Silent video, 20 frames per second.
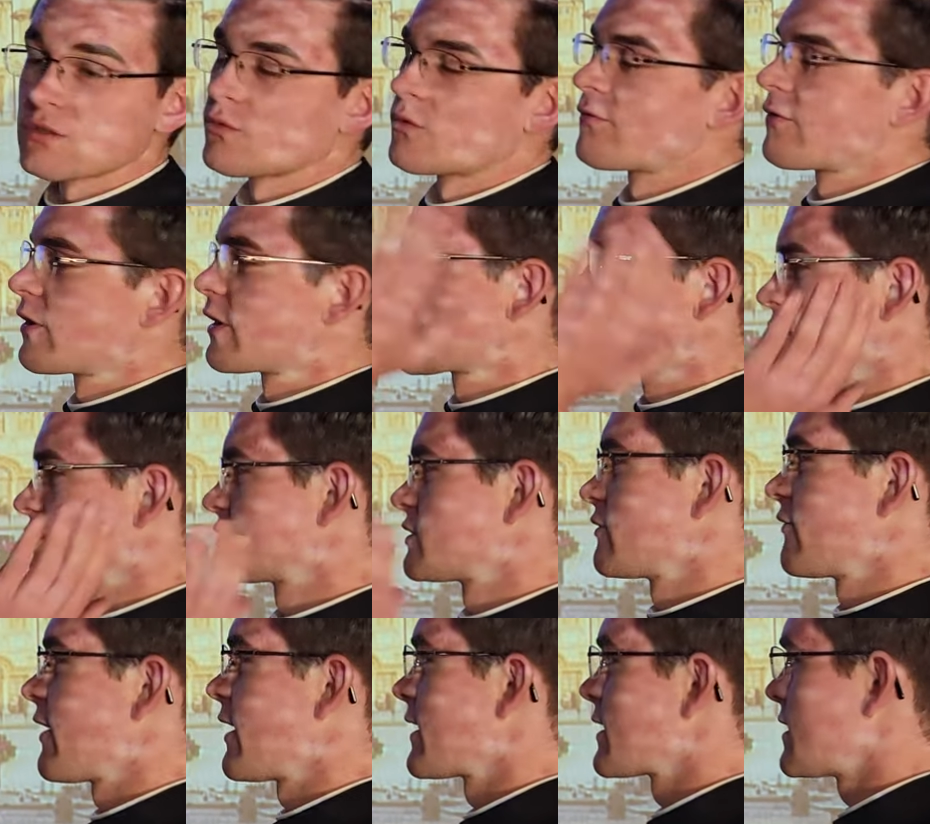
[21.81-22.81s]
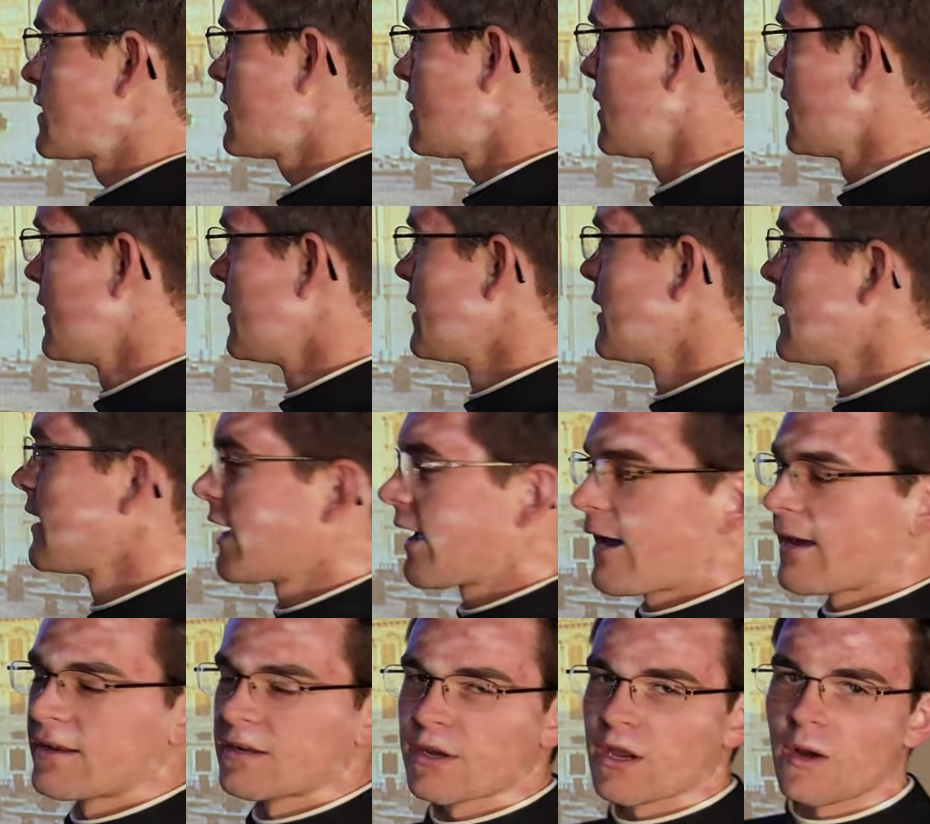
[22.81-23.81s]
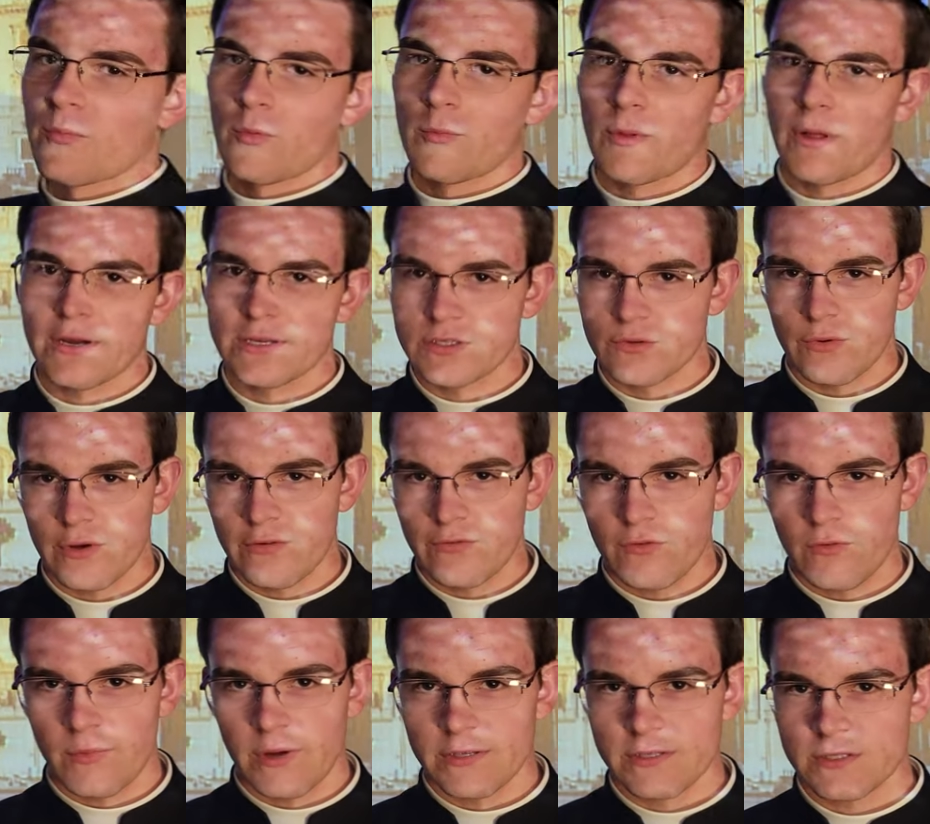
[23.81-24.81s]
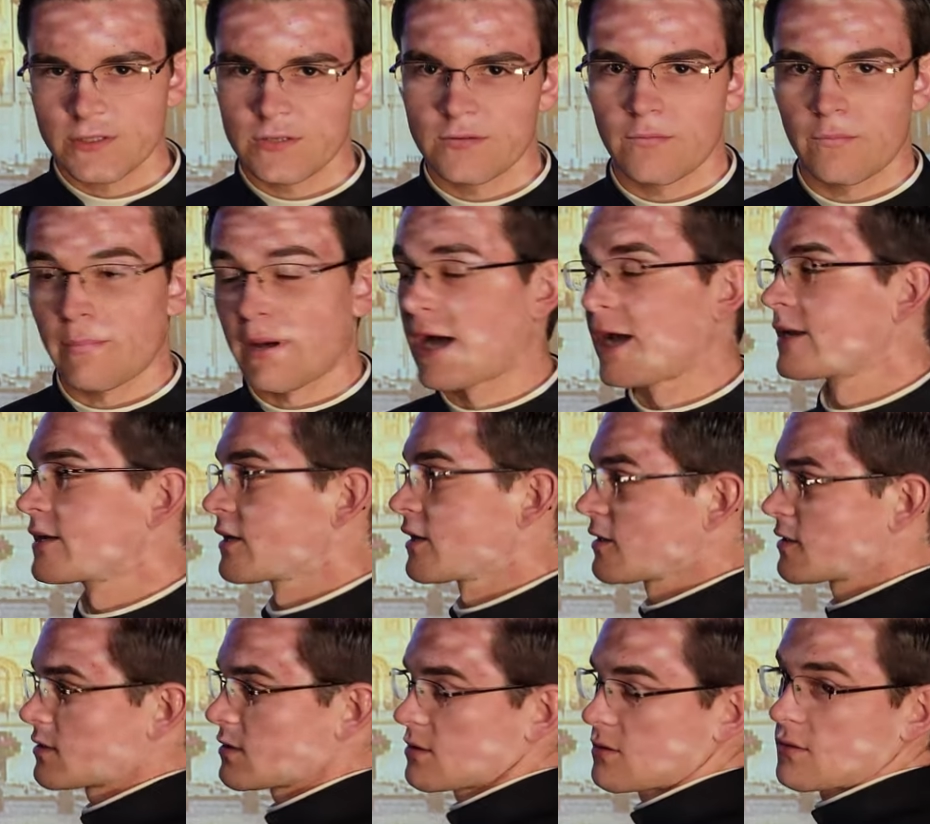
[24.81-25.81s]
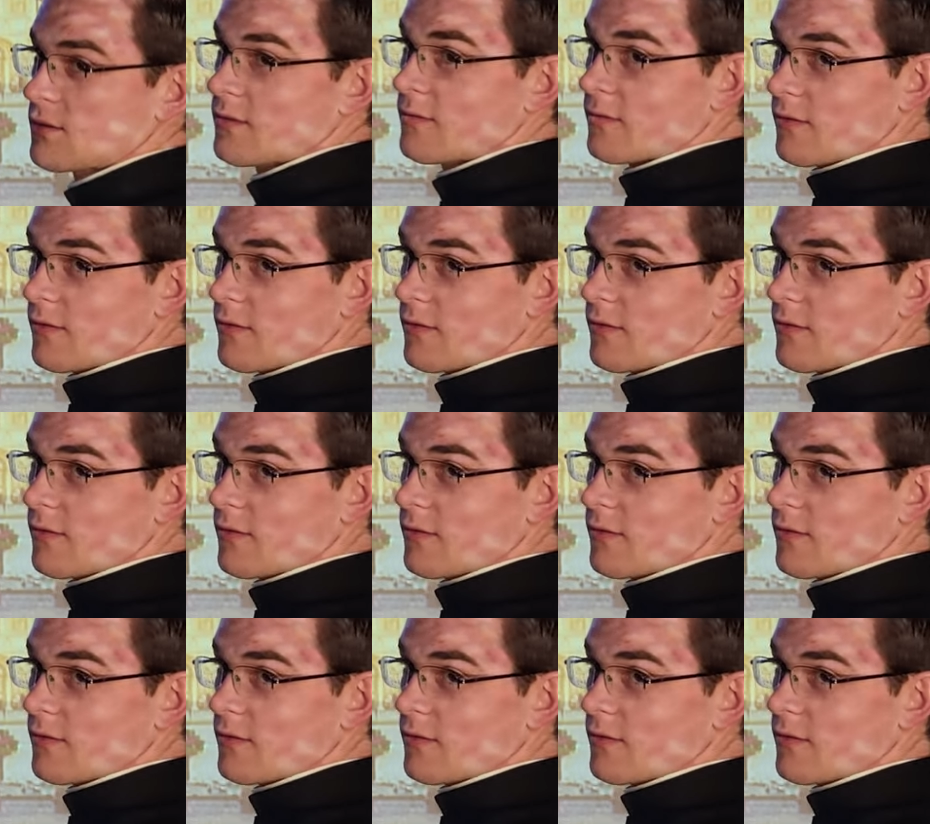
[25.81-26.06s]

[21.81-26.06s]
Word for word: So we're very close to the Vatican, and a couple blocks away from us, behind us,